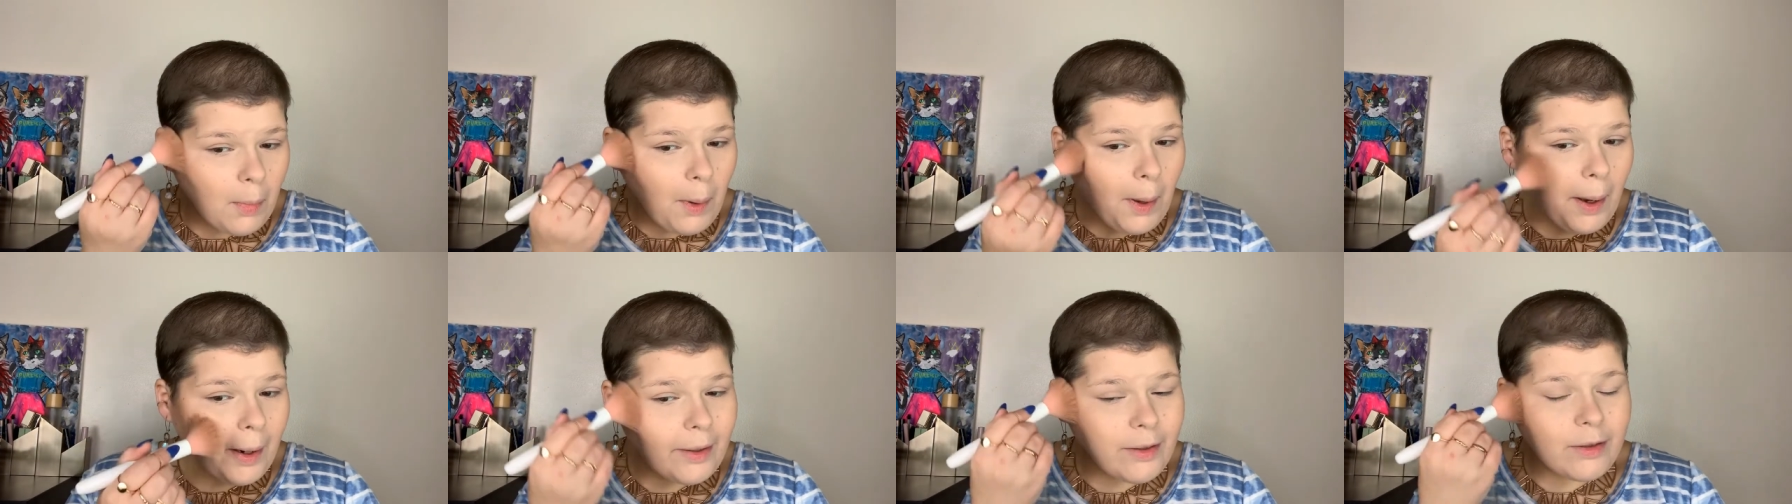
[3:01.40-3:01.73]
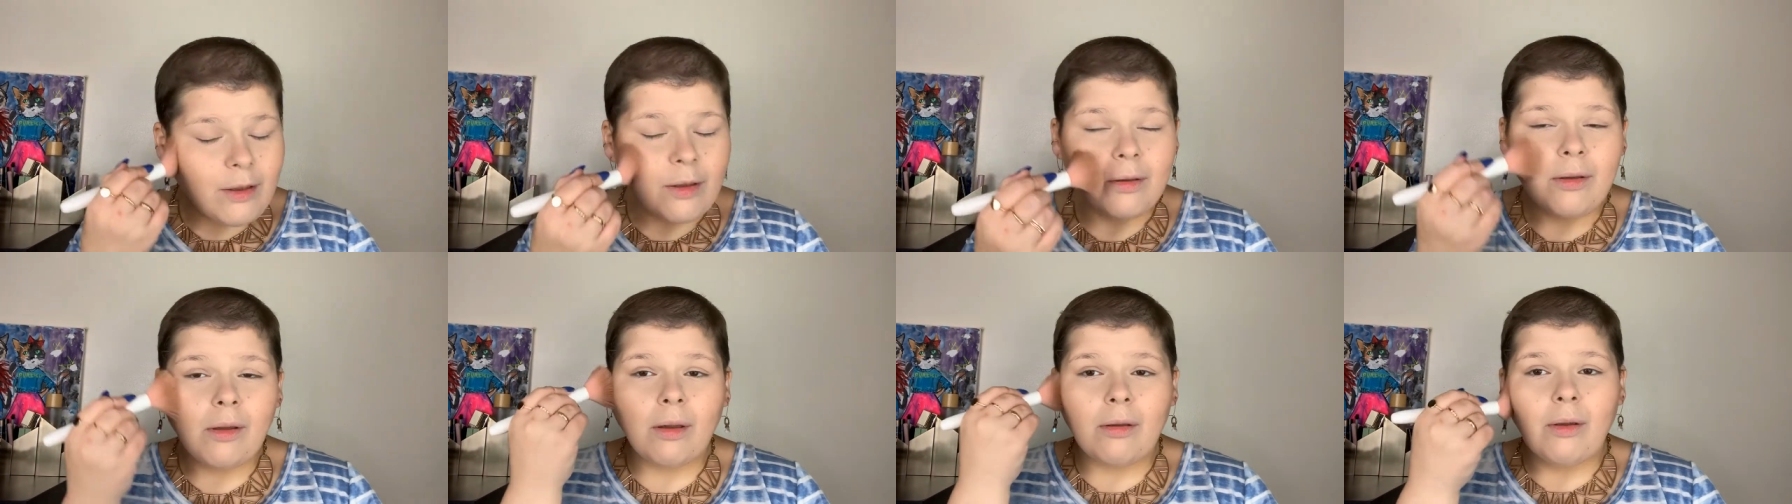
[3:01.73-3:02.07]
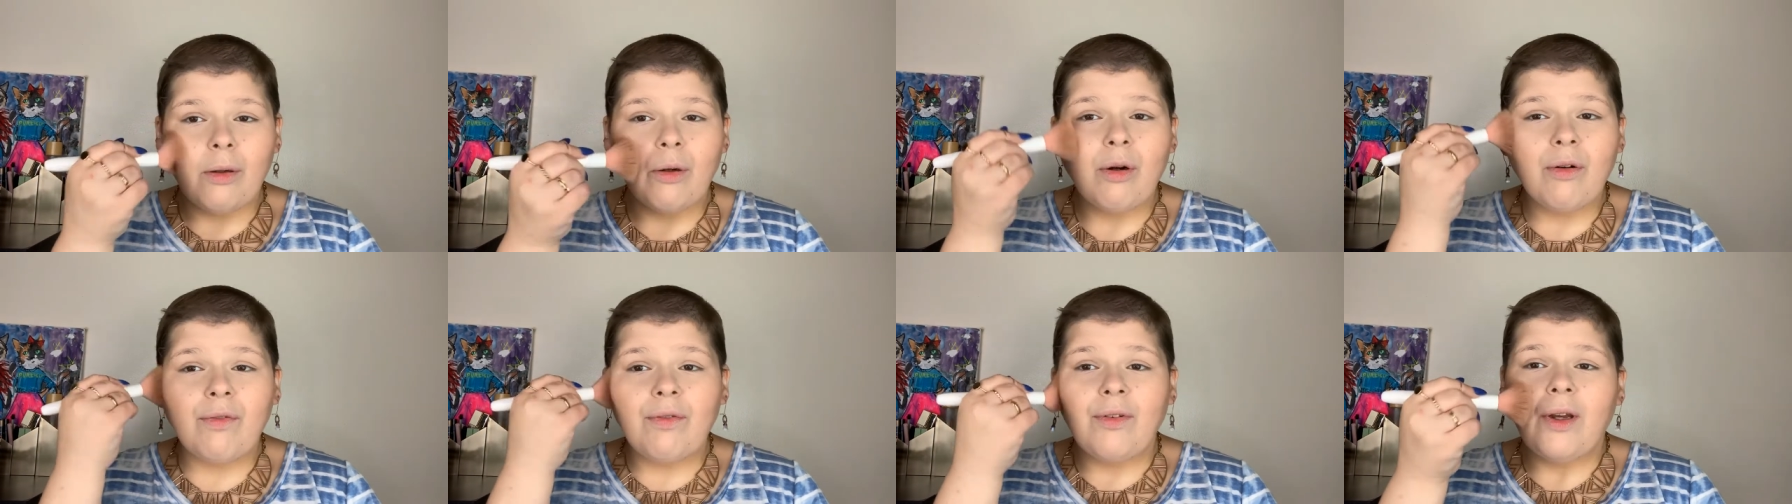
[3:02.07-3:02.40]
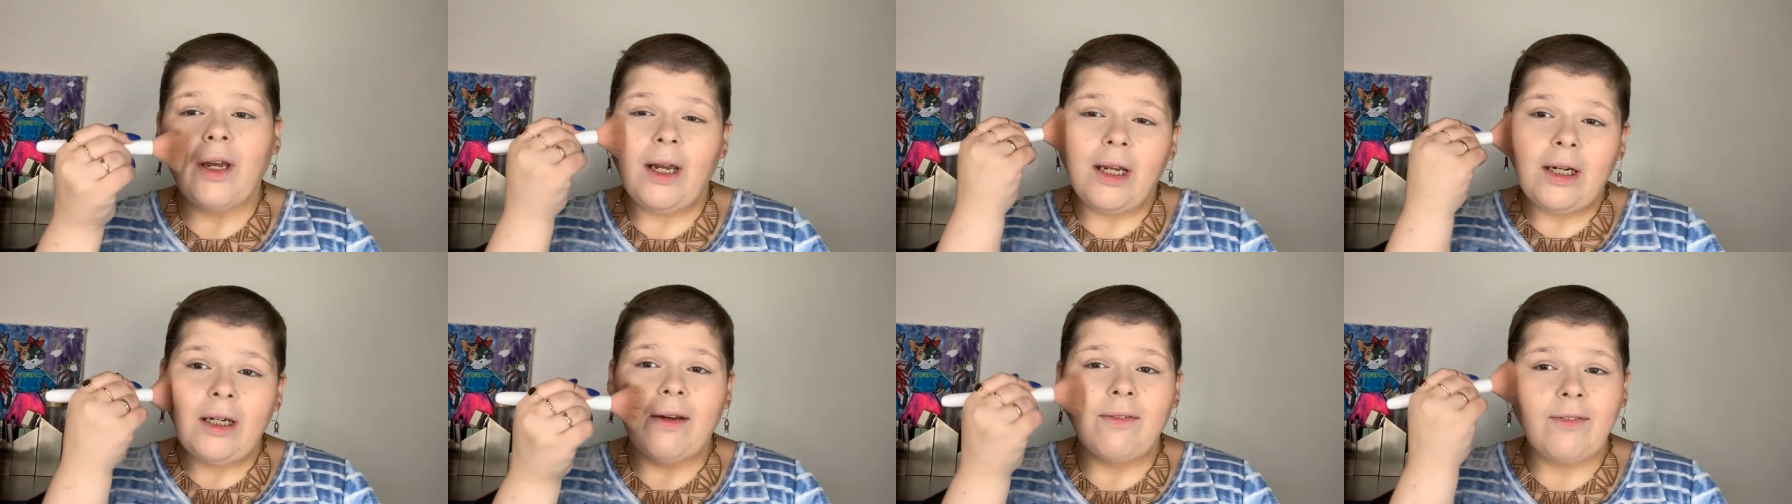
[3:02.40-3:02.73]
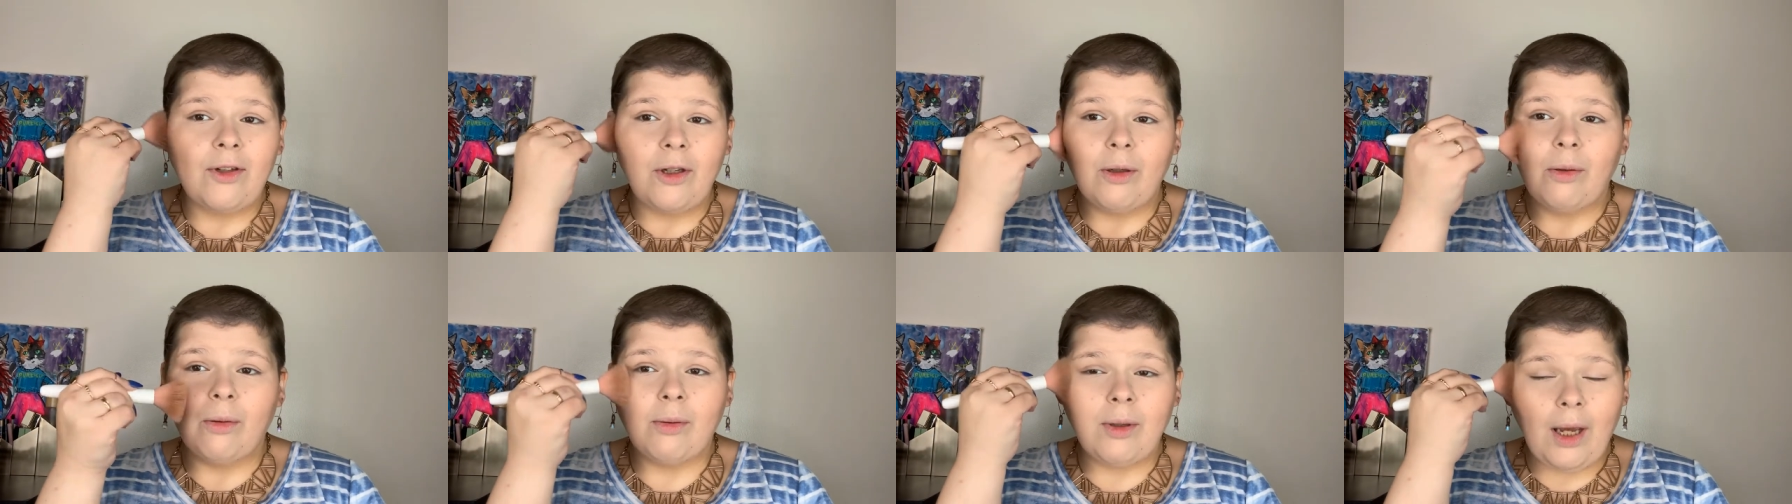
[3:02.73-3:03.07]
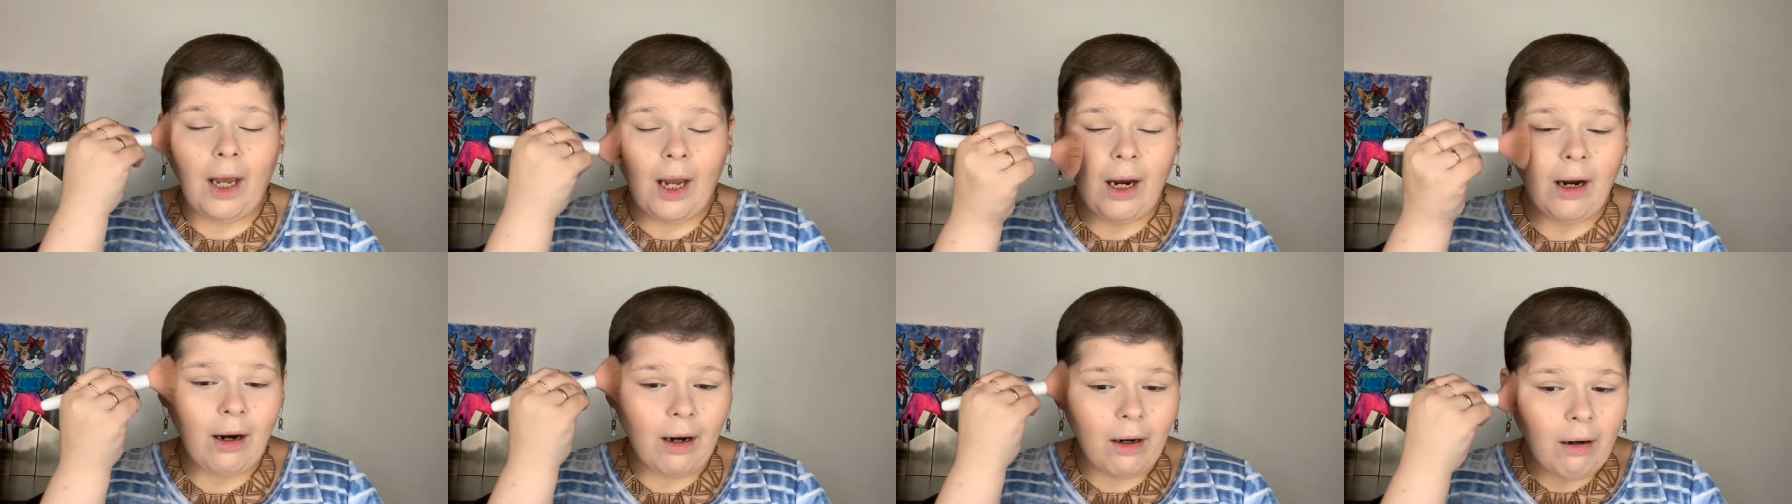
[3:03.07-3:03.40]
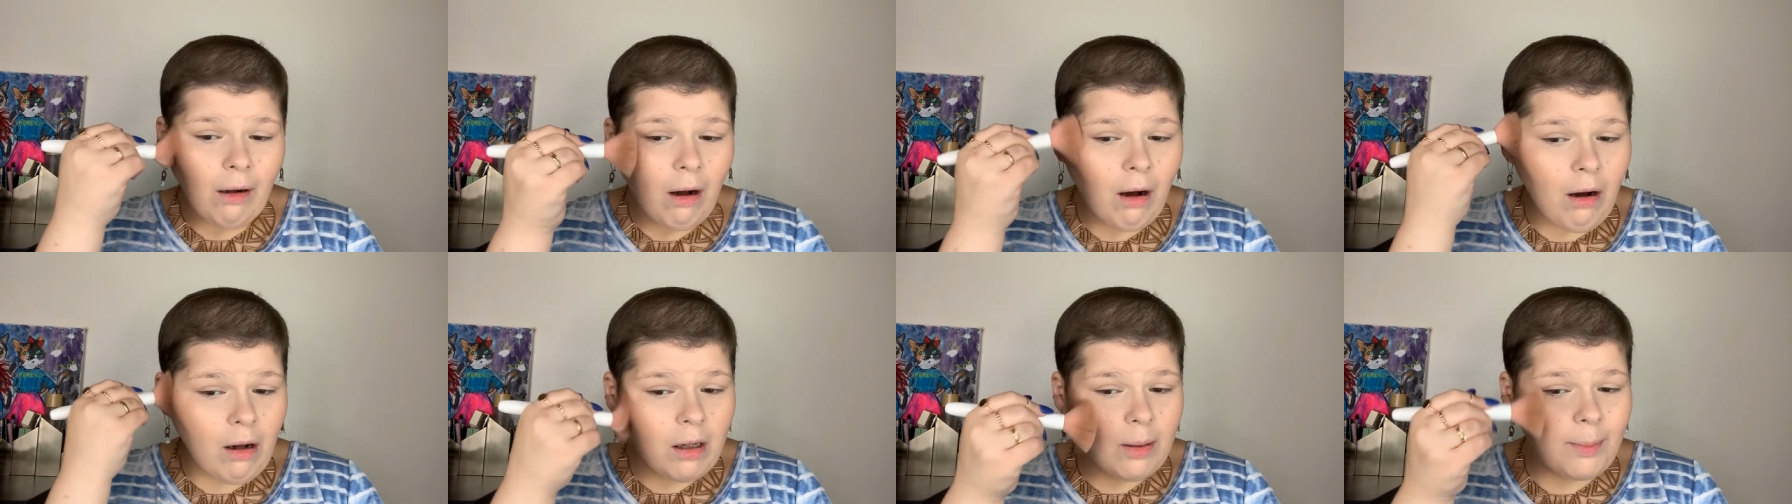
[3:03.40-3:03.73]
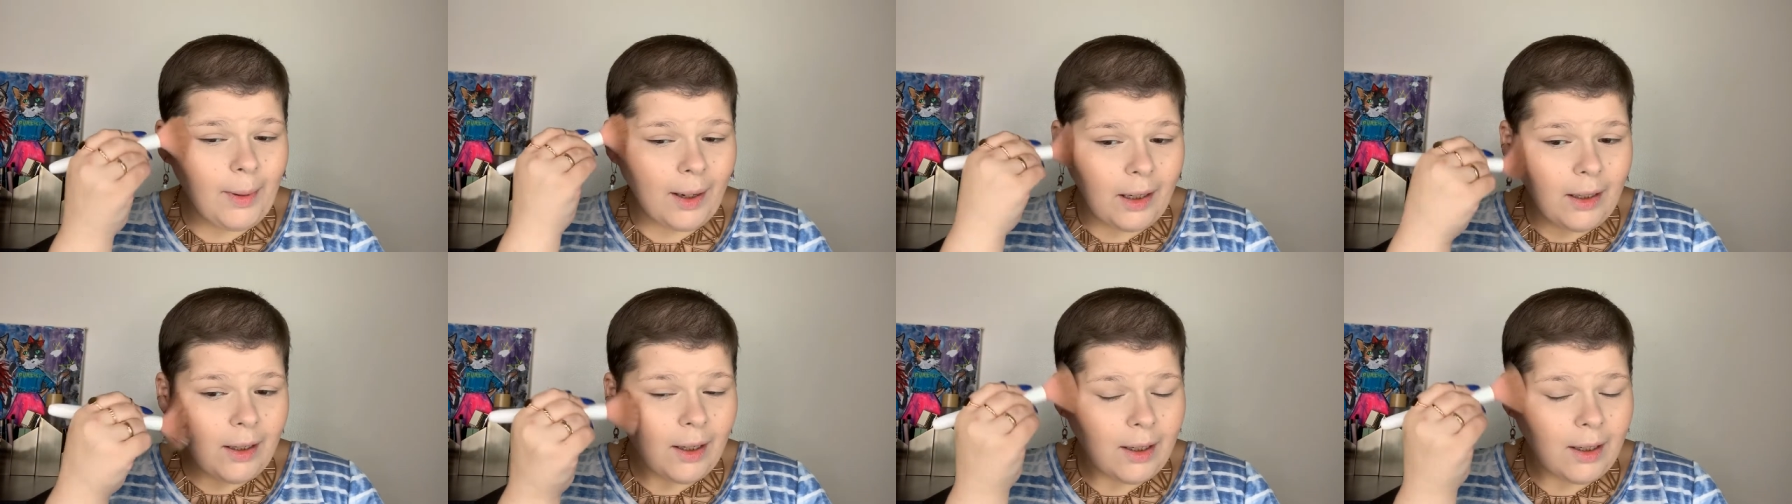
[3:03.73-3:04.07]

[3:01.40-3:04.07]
I also don't know if any of you care at all about